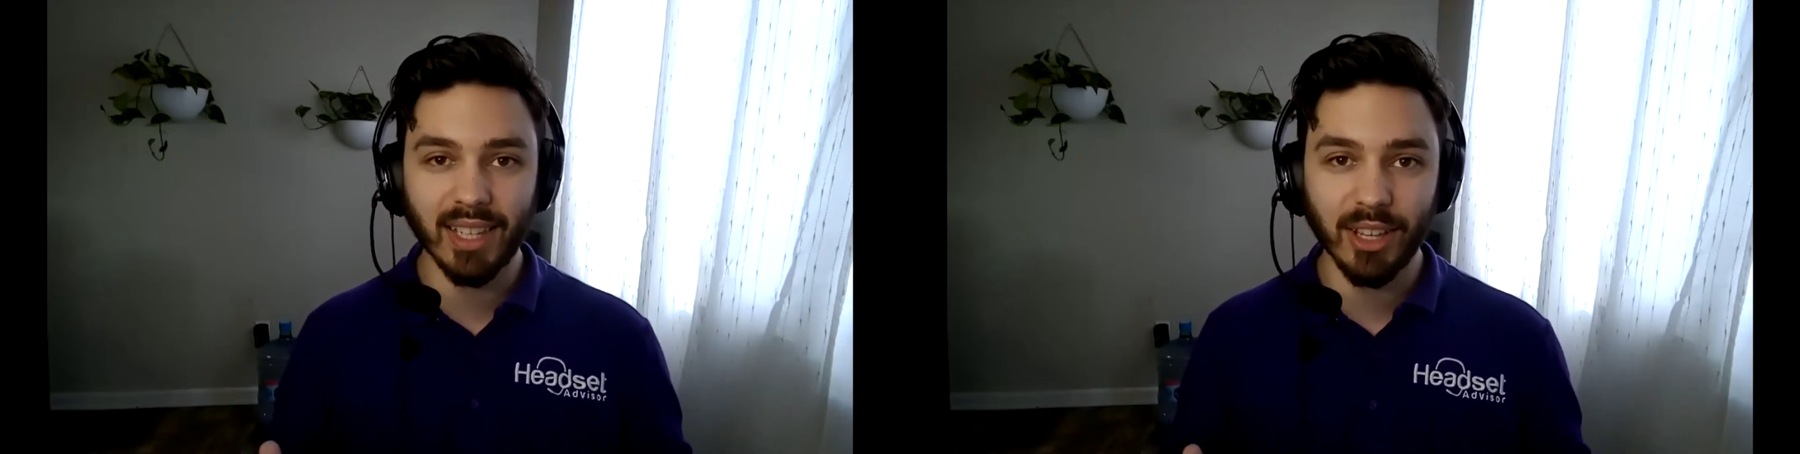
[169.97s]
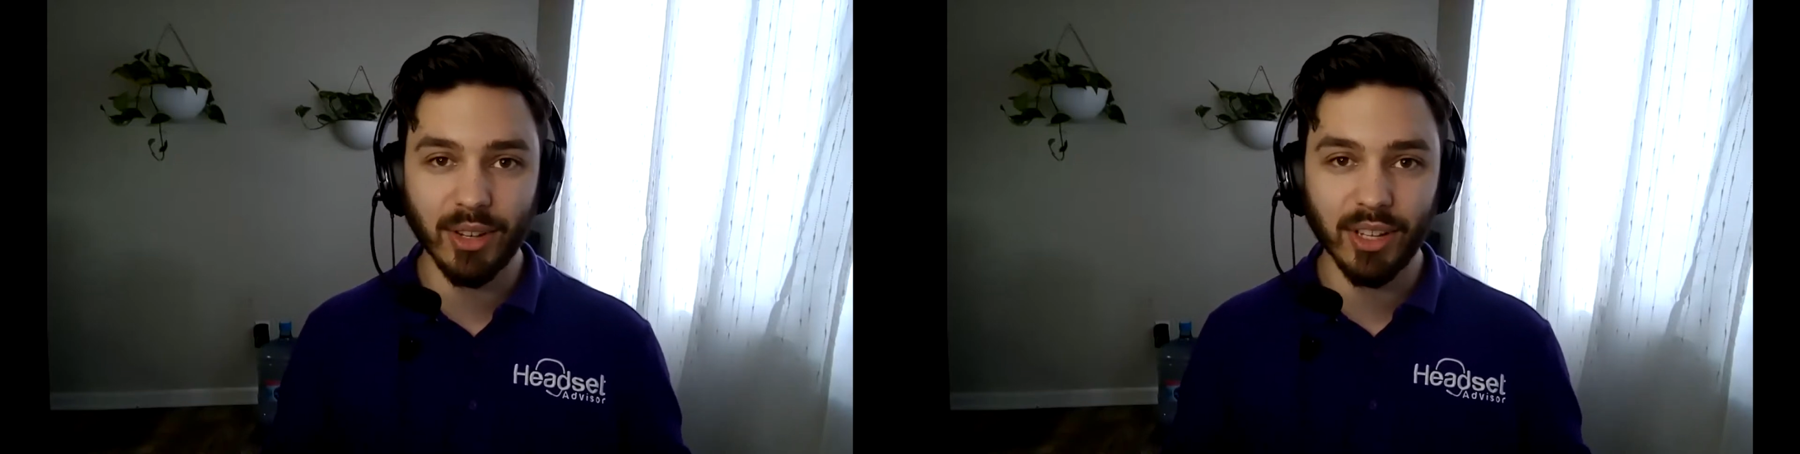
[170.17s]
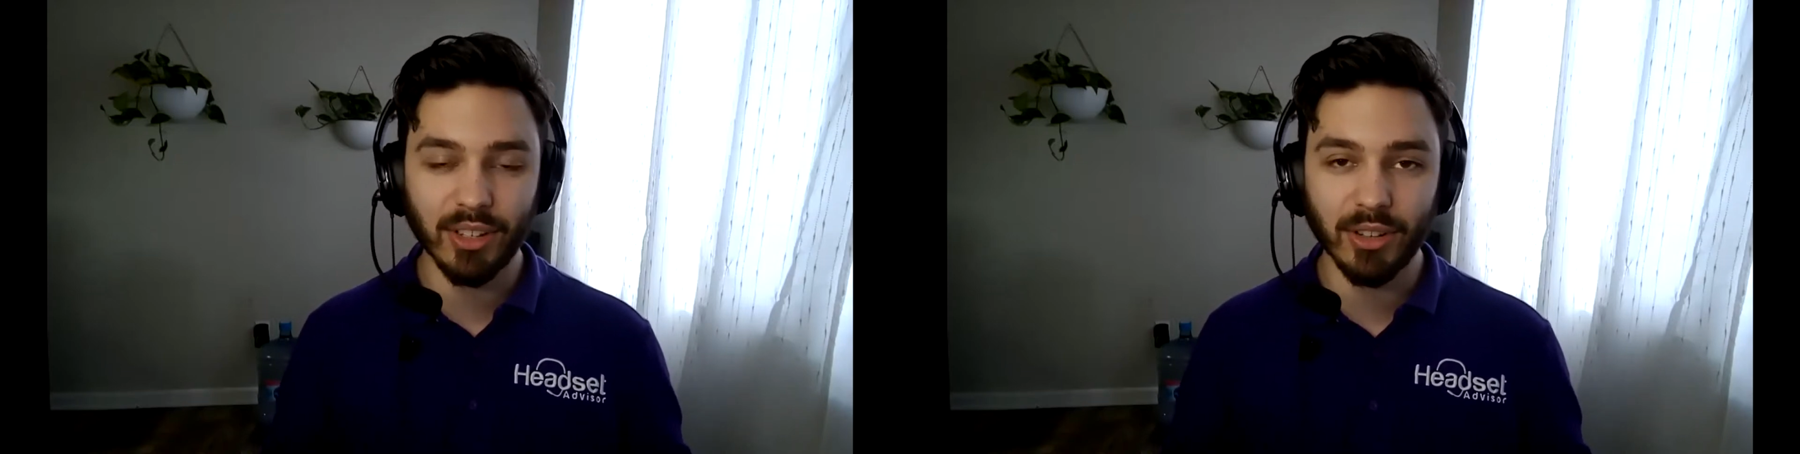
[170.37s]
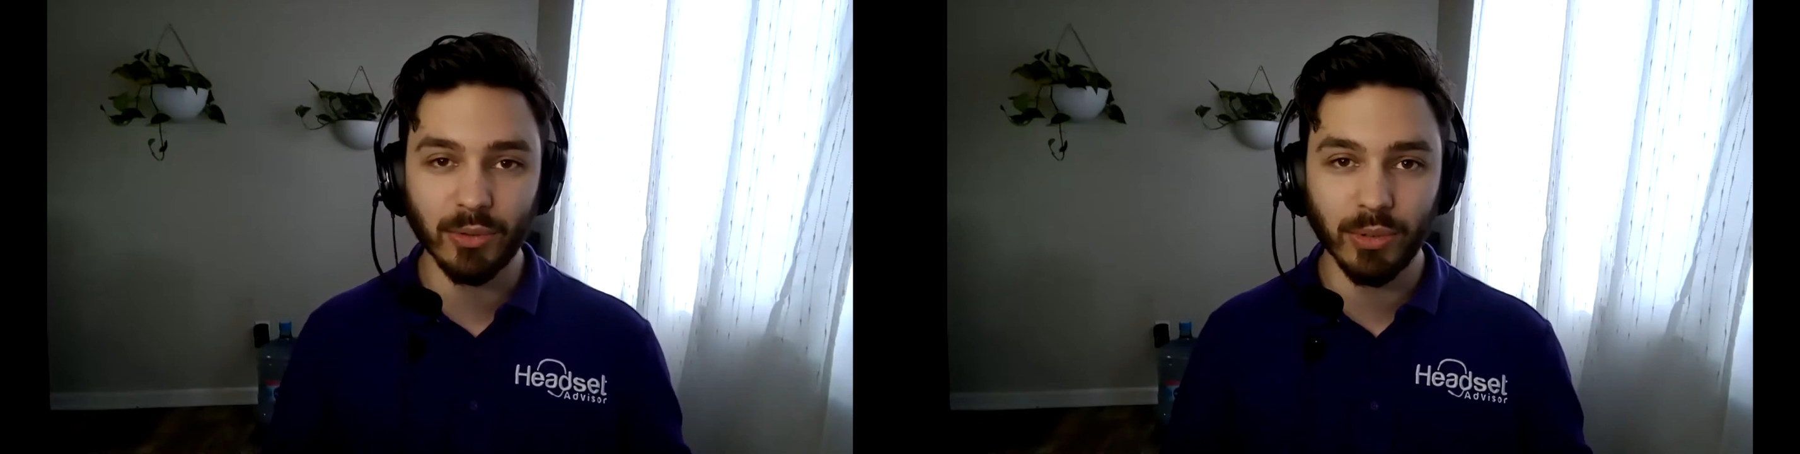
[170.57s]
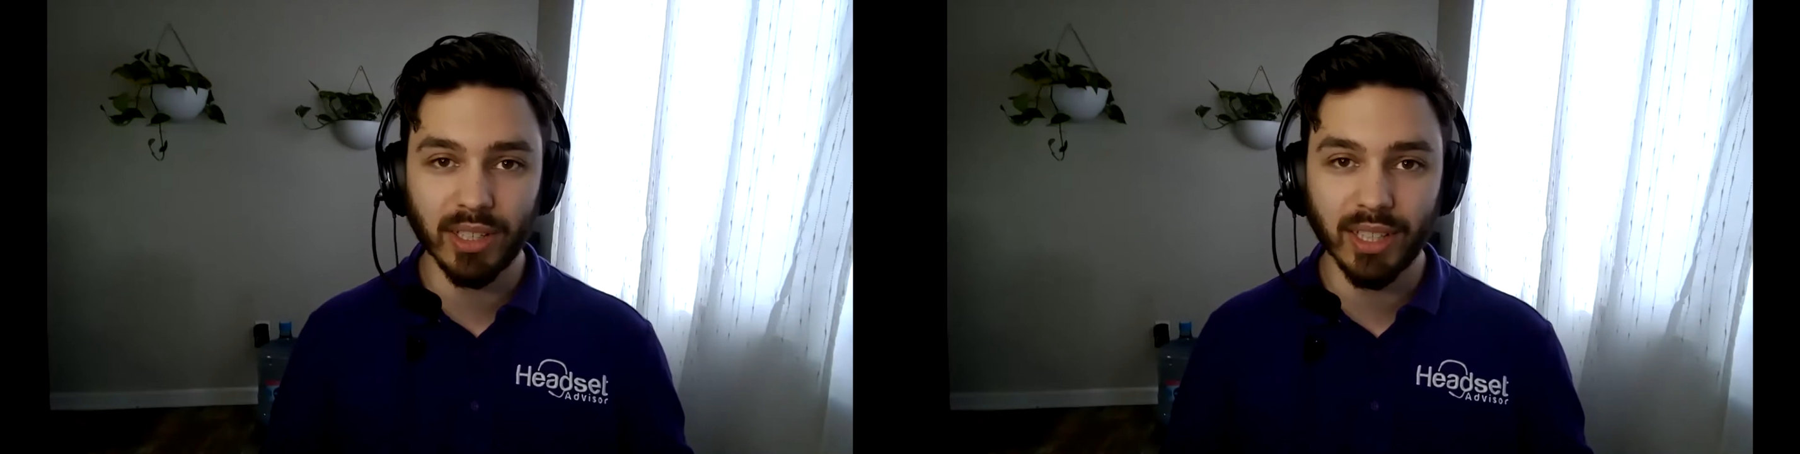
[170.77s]
thing you can
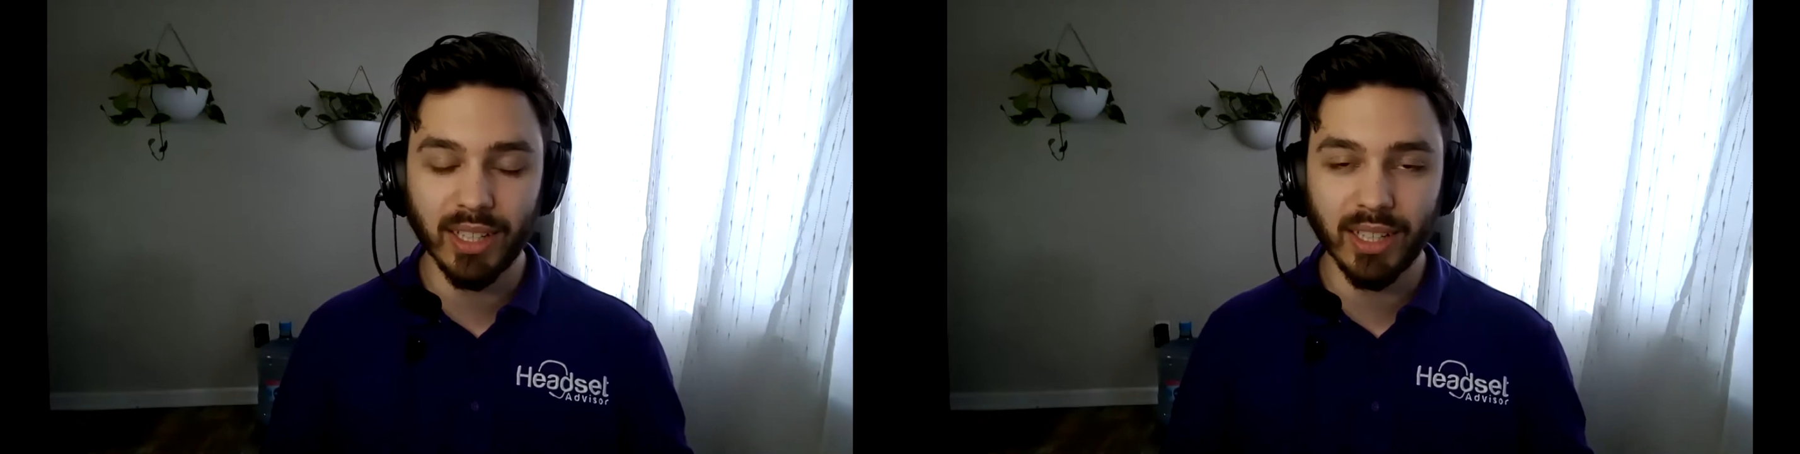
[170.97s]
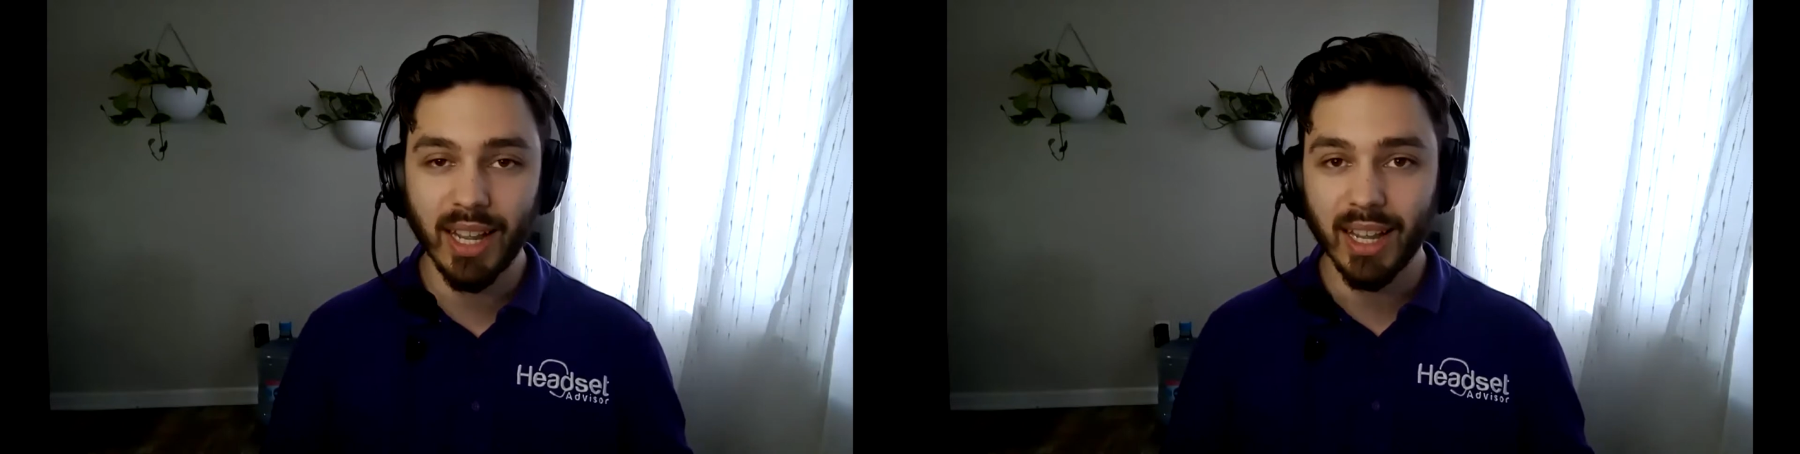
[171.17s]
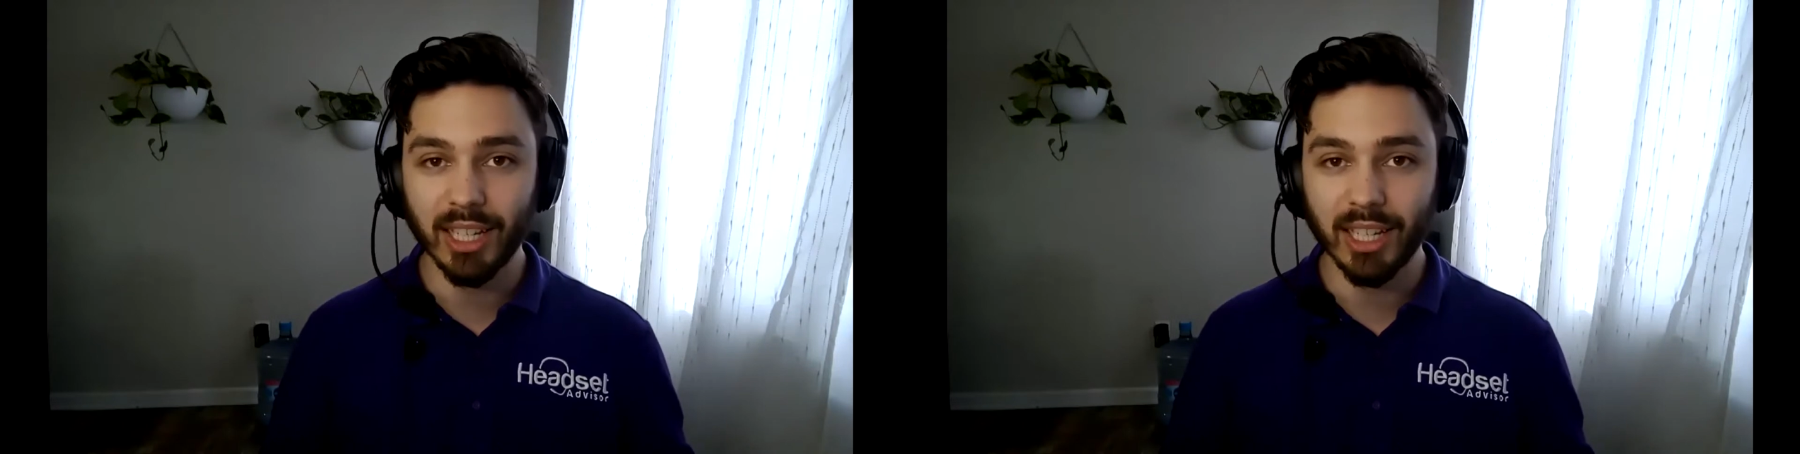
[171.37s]
do really